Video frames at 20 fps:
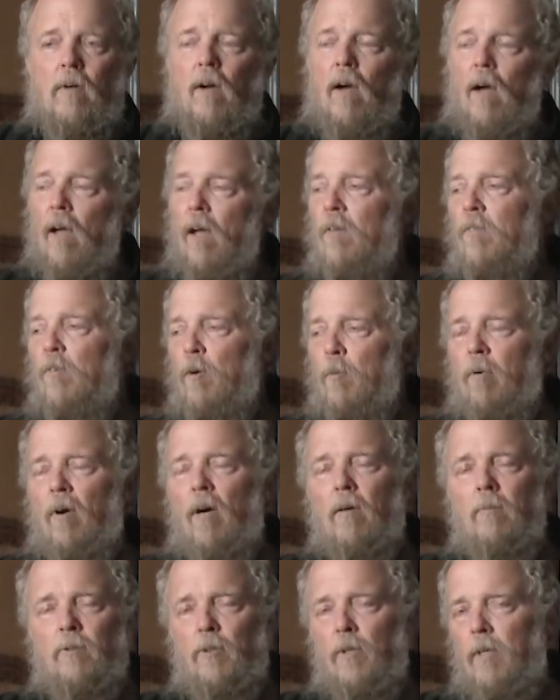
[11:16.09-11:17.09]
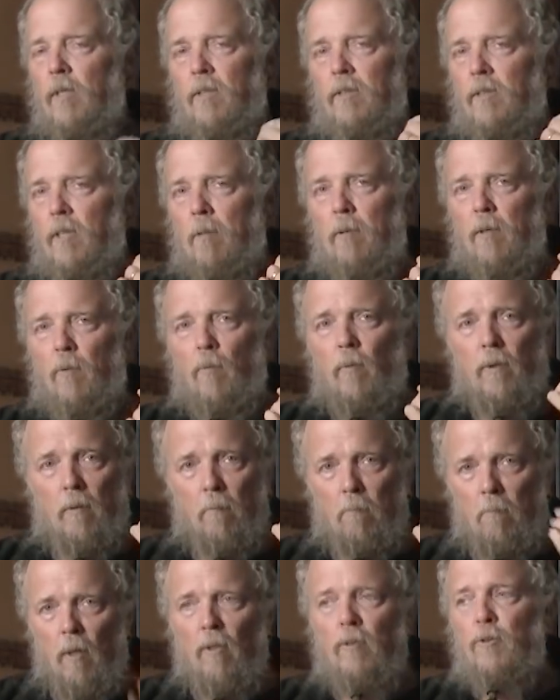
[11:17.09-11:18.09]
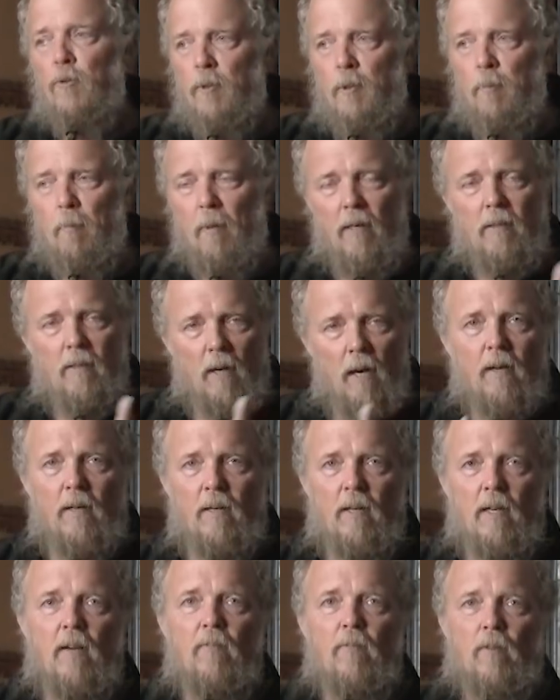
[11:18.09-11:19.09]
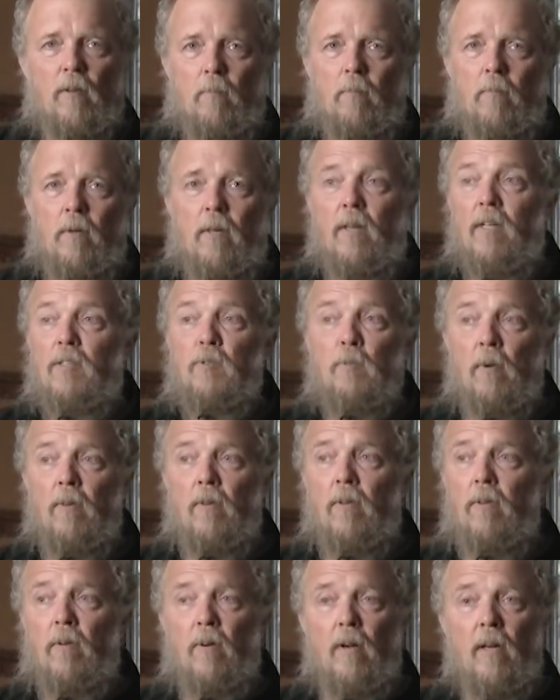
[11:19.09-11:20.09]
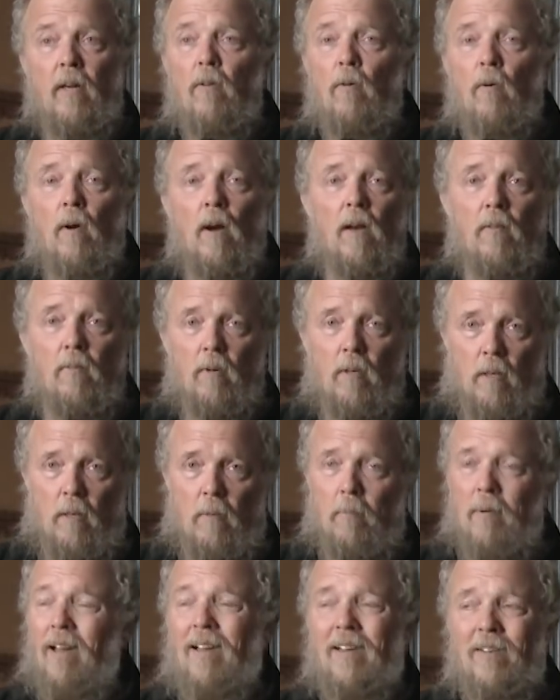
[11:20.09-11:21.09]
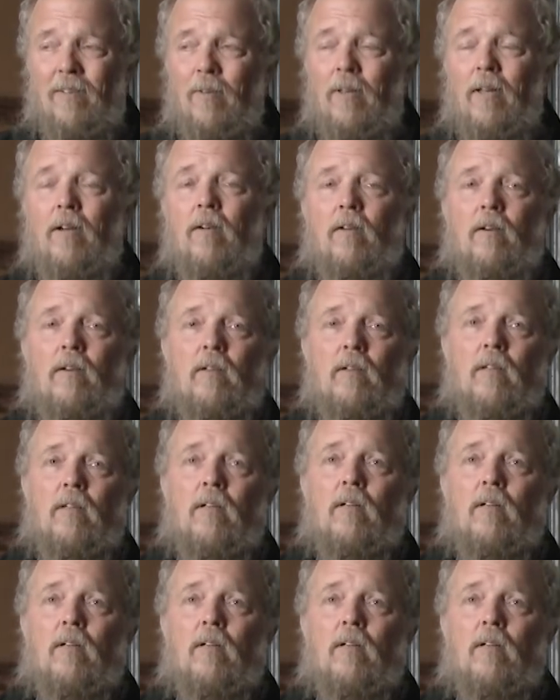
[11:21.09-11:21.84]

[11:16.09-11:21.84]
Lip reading: I have no problem treating somebody with the most respect I can give them. And that's whether they're in or out of a club. I don't care.